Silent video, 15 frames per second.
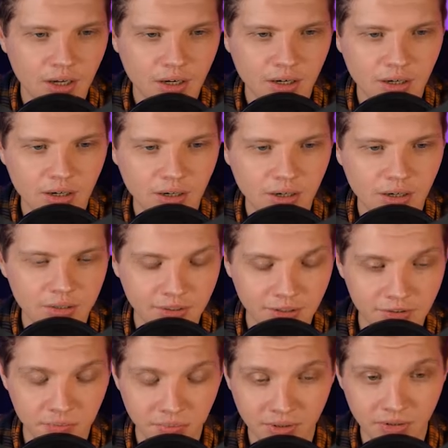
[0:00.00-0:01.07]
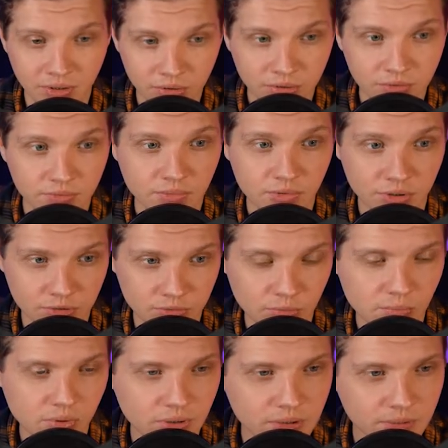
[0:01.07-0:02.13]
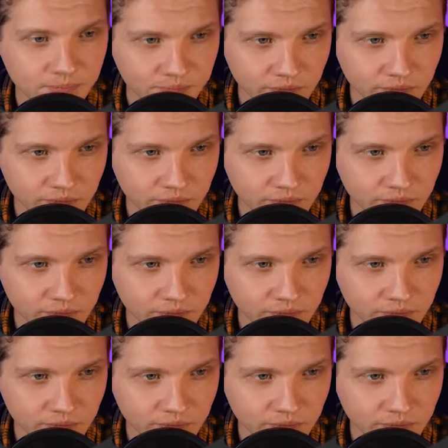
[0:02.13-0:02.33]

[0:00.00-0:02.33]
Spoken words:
that's being used for Drupal.